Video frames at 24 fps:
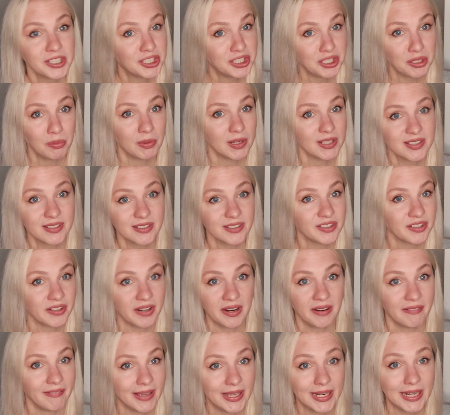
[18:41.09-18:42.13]
she wasn't
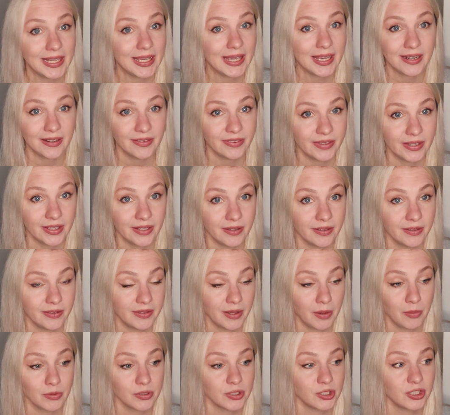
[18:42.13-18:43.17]
renovating anything.
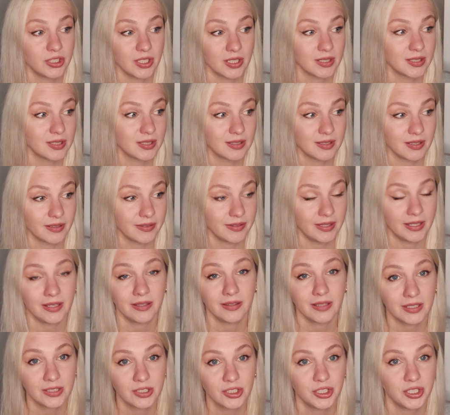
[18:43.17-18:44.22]
That was just a
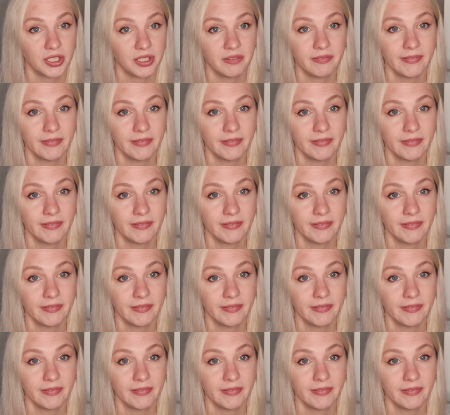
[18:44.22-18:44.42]
thing that she